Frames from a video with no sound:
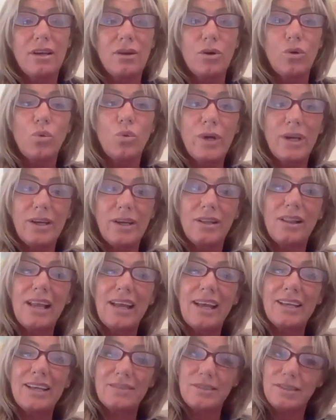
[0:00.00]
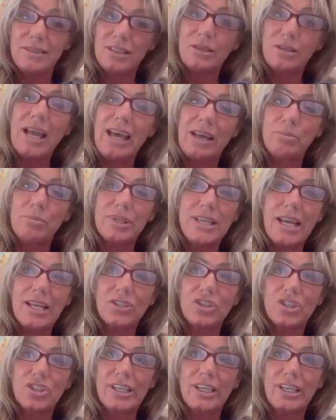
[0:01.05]
will and can
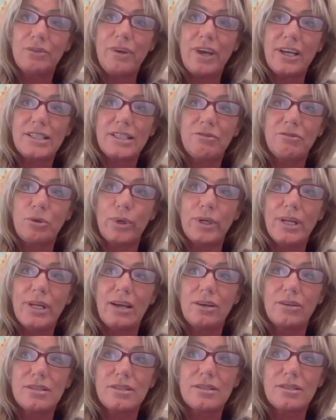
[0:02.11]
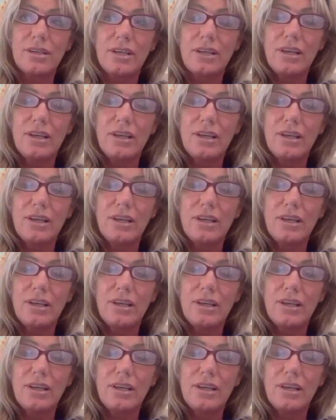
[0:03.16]
potentially affect everyone else.